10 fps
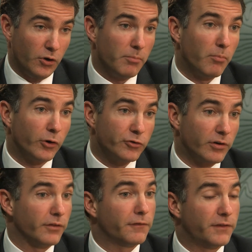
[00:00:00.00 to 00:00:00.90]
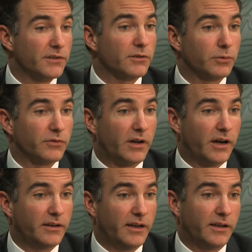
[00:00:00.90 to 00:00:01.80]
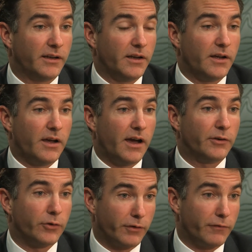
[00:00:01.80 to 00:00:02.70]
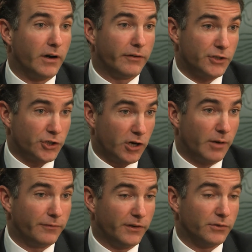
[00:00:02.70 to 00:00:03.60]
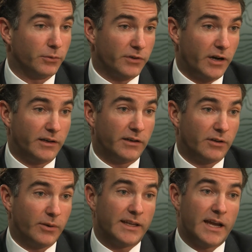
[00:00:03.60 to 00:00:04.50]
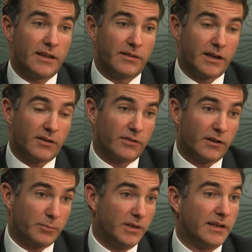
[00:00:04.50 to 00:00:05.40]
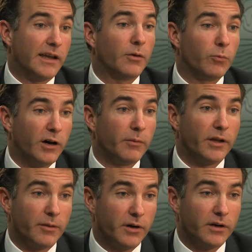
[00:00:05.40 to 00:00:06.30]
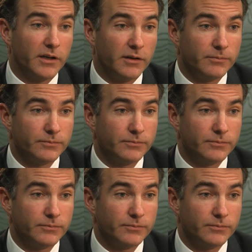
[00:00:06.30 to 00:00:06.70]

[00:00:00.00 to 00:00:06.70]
moderate fiscal tightening and not a very sharp fiscal tightening. So again, that has been taken well by the market.